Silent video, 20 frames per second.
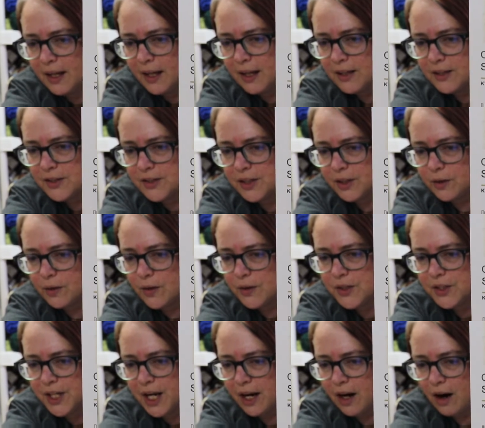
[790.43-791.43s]
There's the
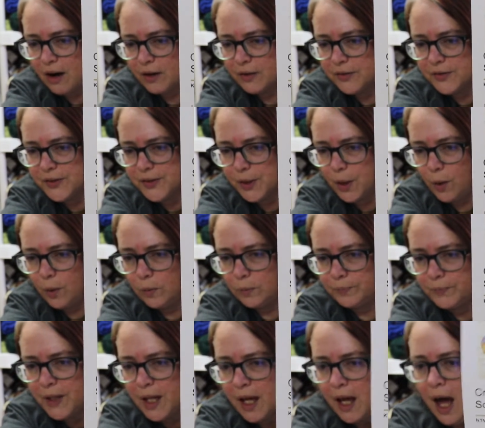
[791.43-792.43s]
Crochet Heart and Soul.
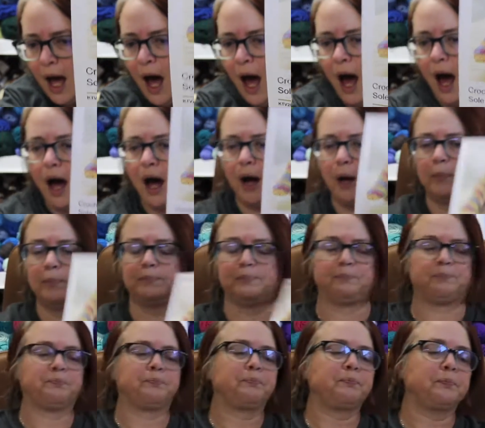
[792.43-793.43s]

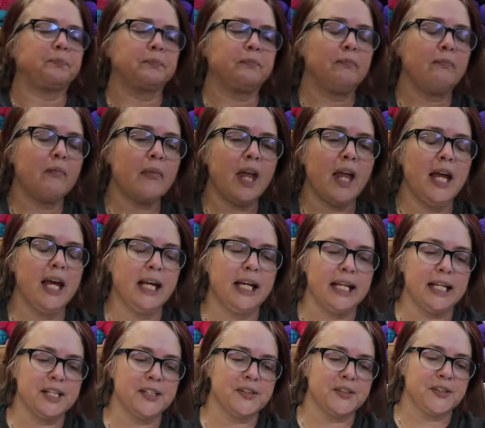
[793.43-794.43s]

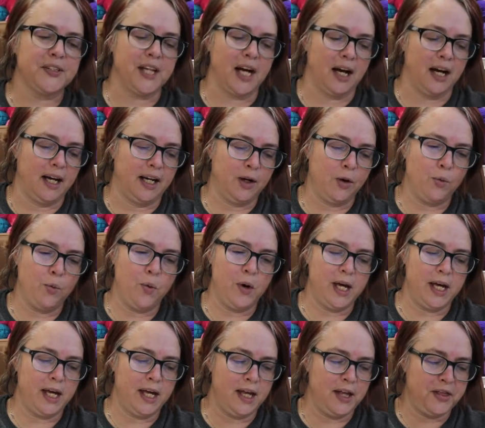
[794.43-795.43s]
It is done
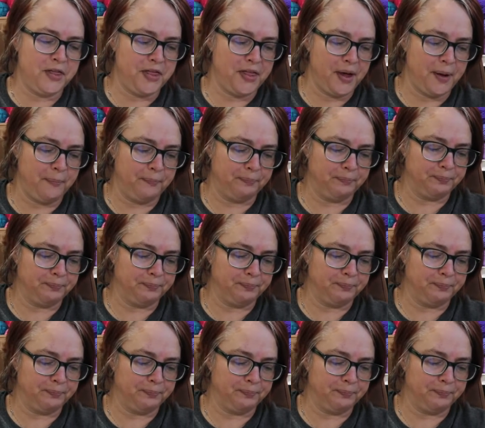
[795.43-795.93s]
with